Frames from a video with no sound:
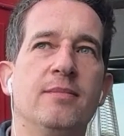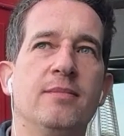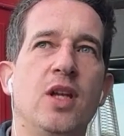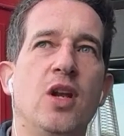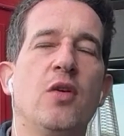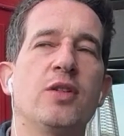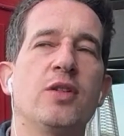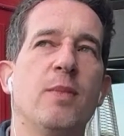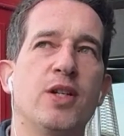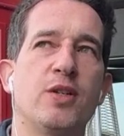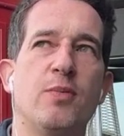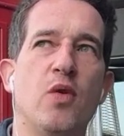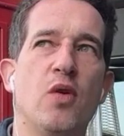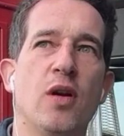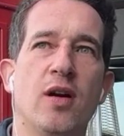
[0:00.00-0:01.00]
is much
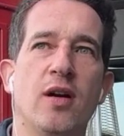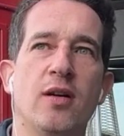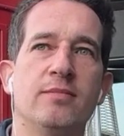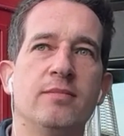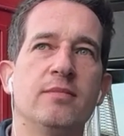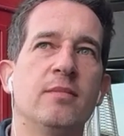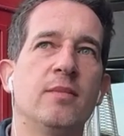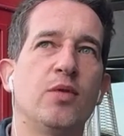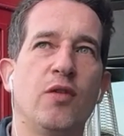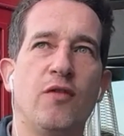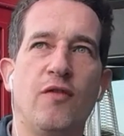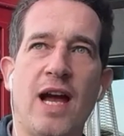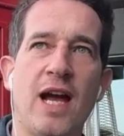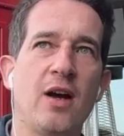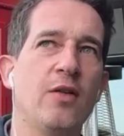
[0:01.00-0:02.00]
more
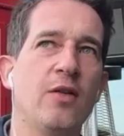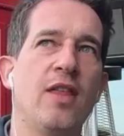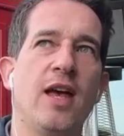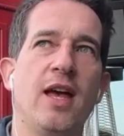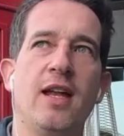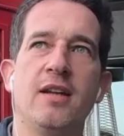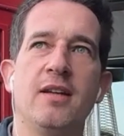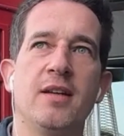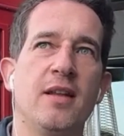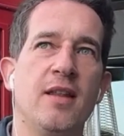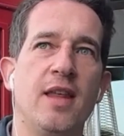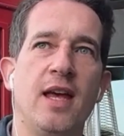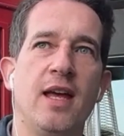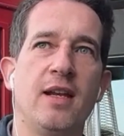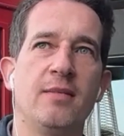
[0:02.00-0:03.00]
profound than
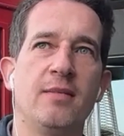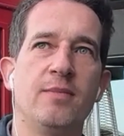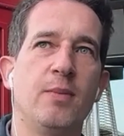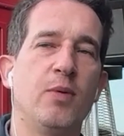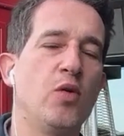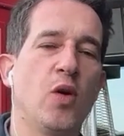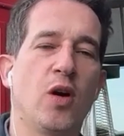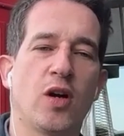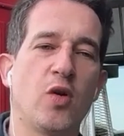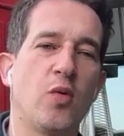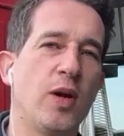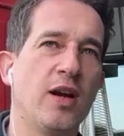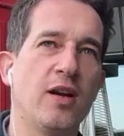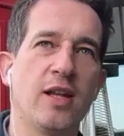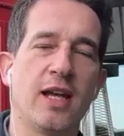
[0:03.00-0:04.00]
people who aren't
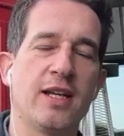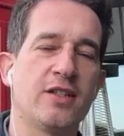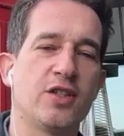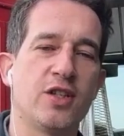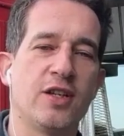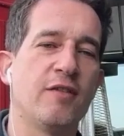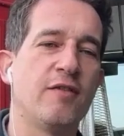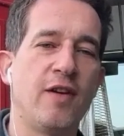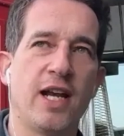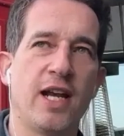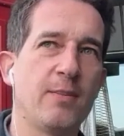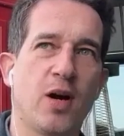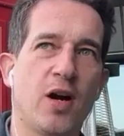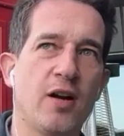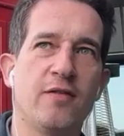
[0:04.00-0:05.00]
queer. Like it's such a
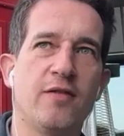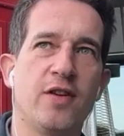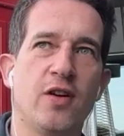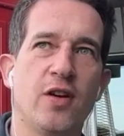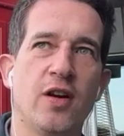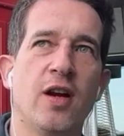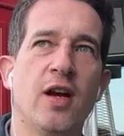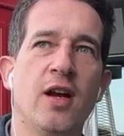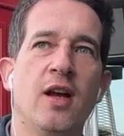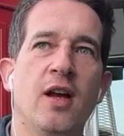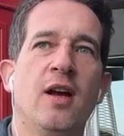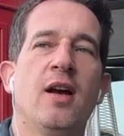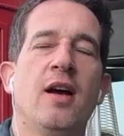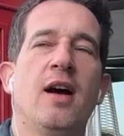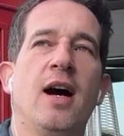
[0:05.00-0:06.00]
defining part of your
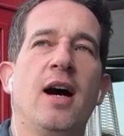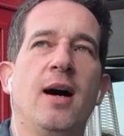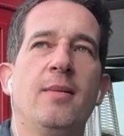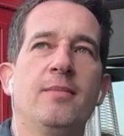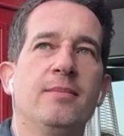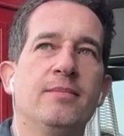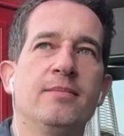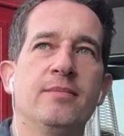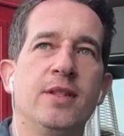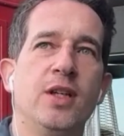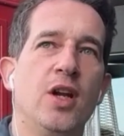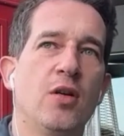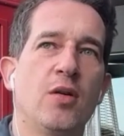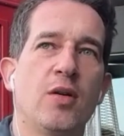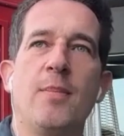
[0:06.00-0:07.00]

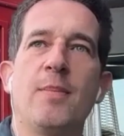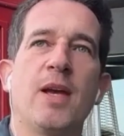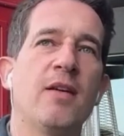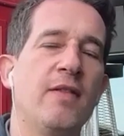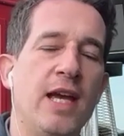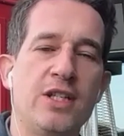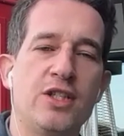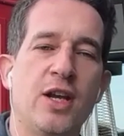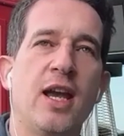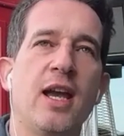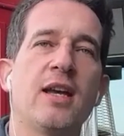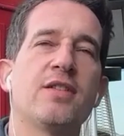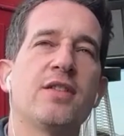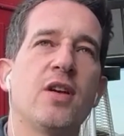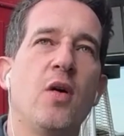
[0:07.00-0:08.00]
coming of age, I
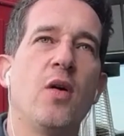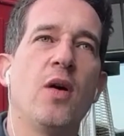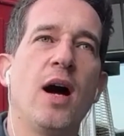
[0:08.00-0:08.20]
guess. So